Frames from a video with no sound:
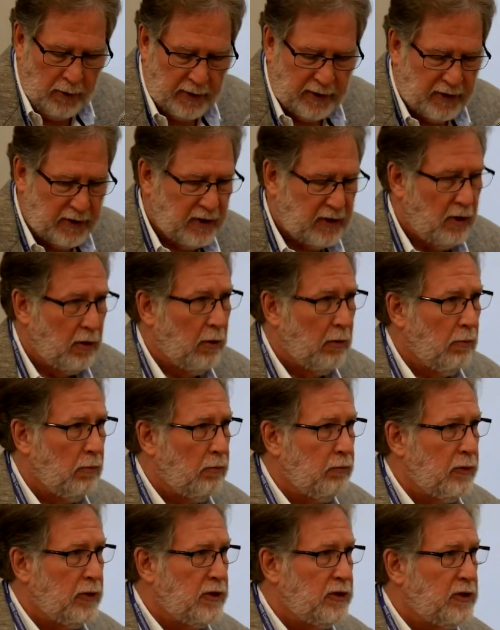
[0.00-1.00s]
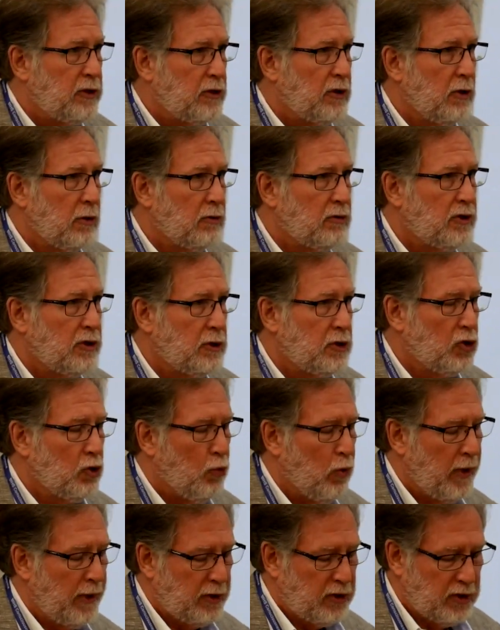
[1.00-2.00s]
this is our, this is our
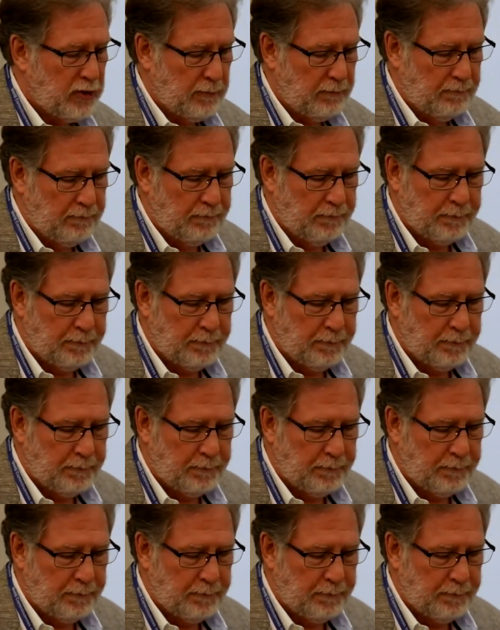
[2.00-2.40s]
situation.